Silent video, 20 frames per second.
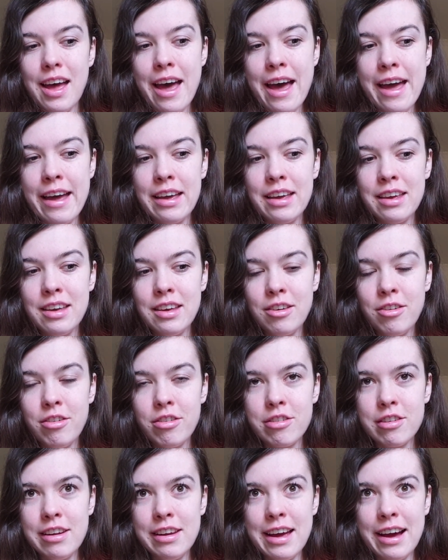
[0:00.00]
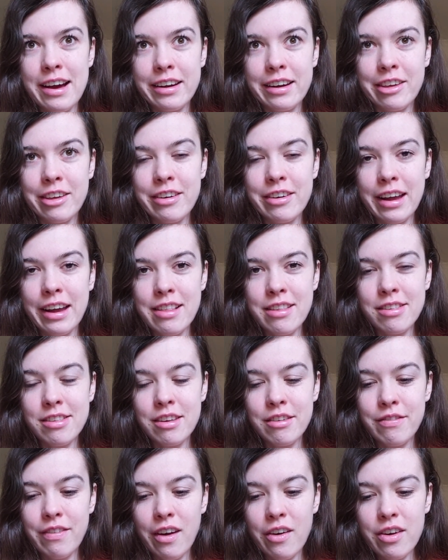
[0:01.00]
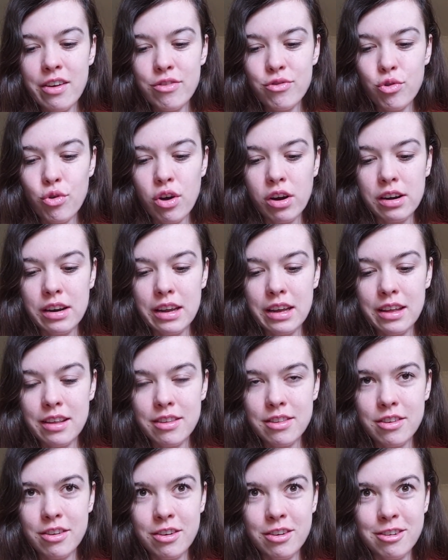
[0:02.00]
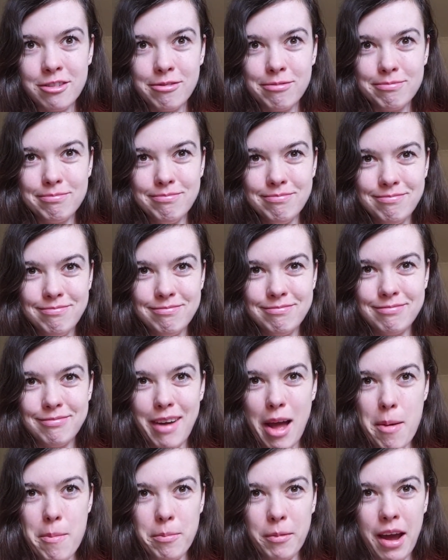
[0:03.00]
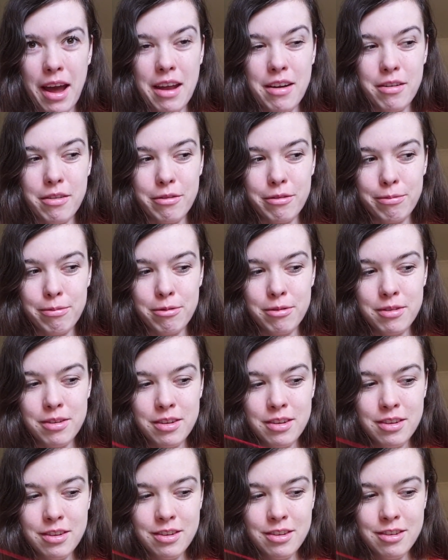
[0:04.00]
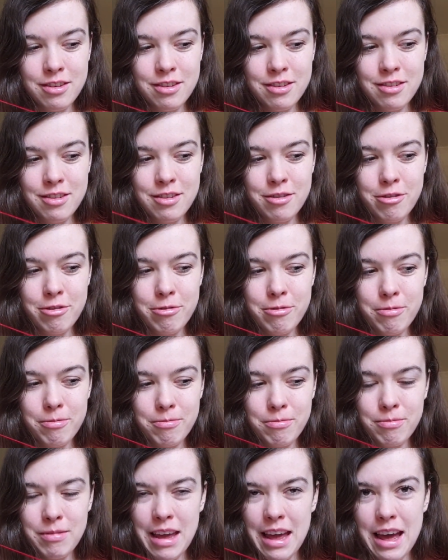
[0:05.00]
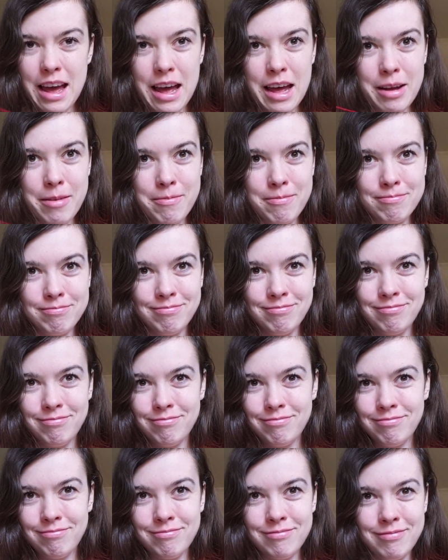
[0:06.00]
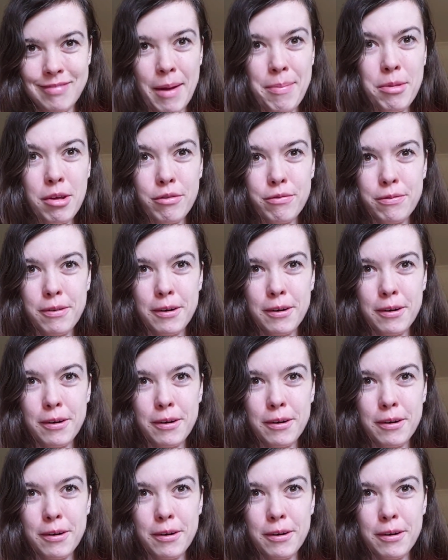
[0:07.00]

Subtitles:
I usually argue against it very strongly, so I'm kind of, yeah, I'm not